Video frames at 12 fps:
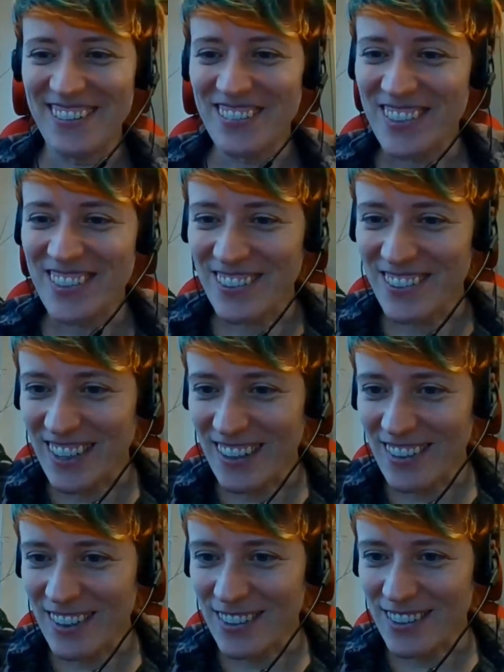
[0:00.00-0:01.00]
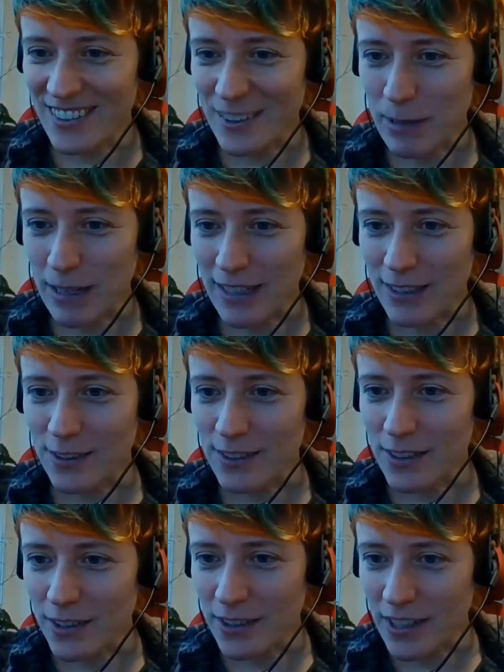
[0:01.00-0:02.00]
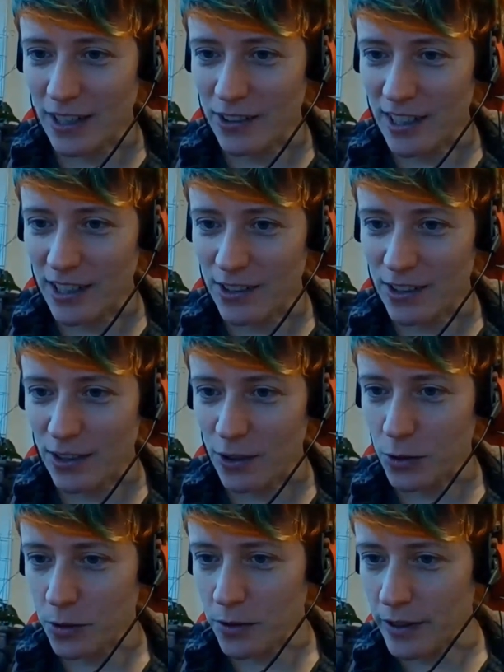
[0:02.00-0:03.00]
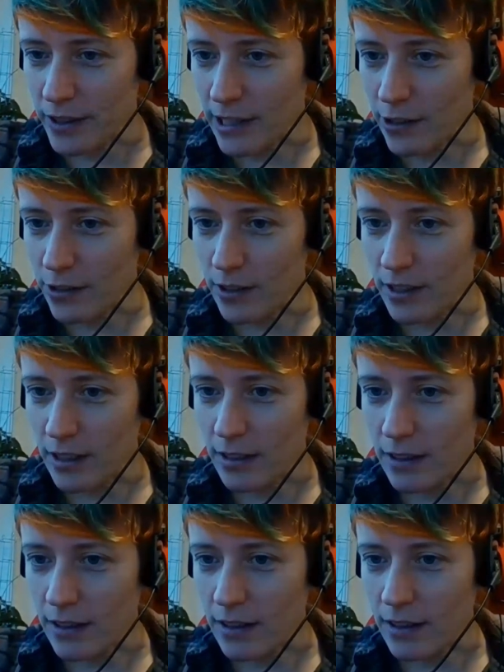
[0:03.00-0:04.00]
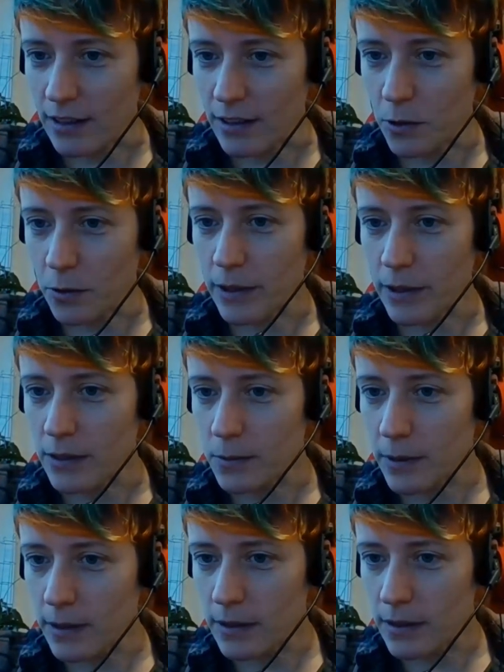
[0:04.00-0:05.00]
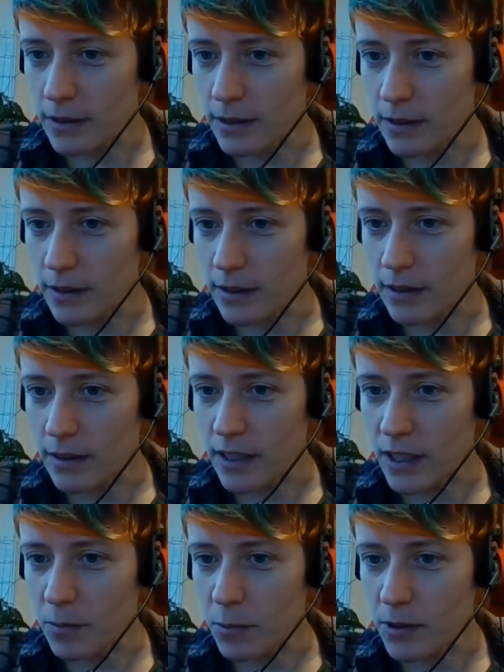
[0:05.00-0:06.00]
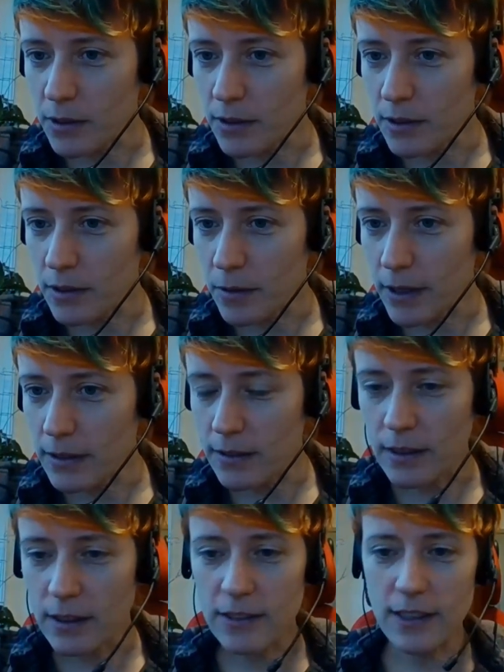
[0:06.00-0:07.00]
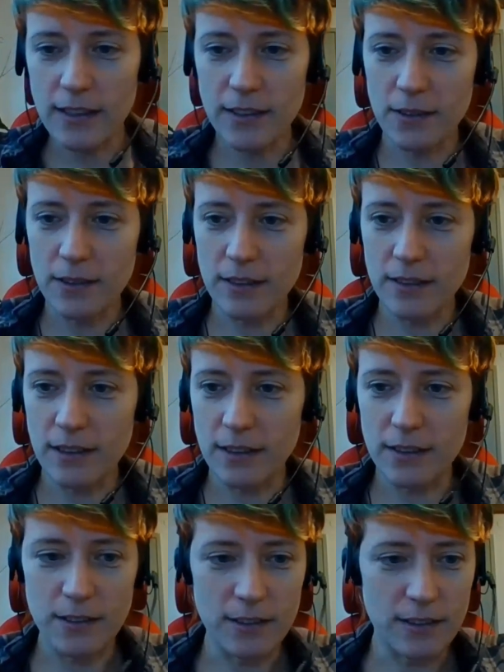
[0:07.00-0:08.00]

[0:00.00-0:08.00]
um, so yeah, there's a plan to start an education, a shorter education in uh, Norway as well. Uh, Ingeborg writes in the chat, so that's nice,